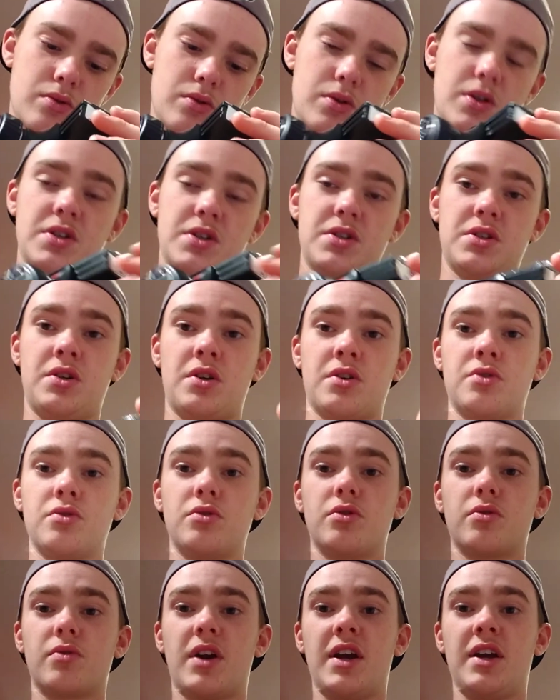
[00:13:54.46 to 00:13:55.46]
This is your
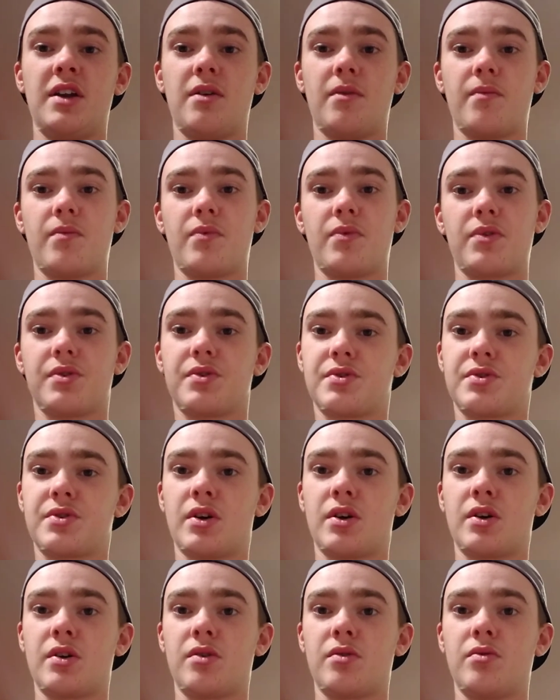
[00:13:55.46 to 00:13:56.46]
dual rate.
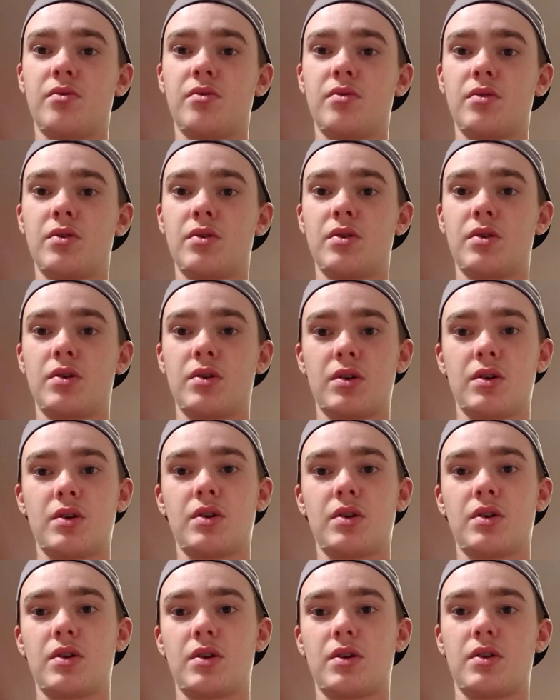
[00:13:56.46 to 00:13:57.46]
So
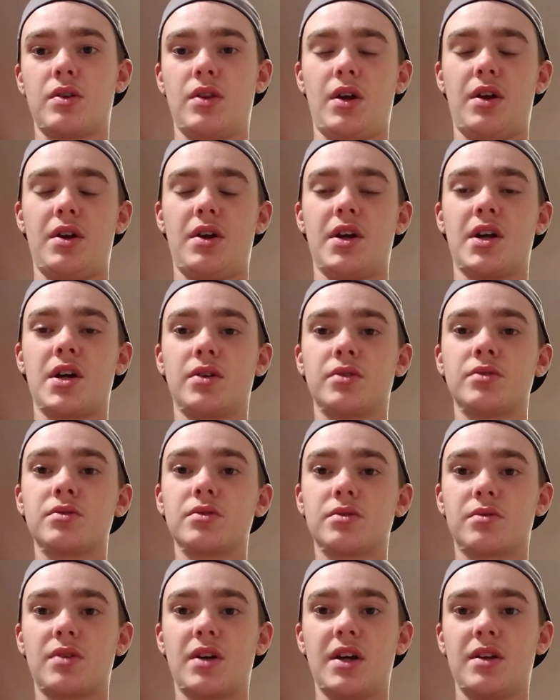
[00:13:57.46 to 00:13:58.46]
there you go,
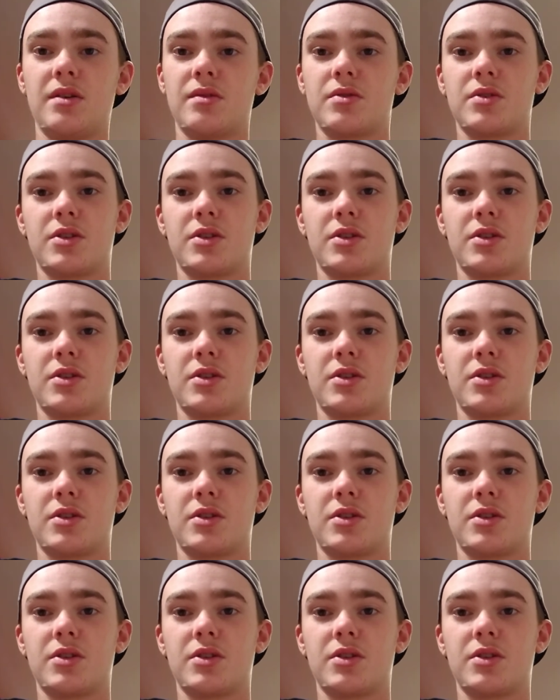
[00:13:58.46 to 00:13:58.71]
dual rate.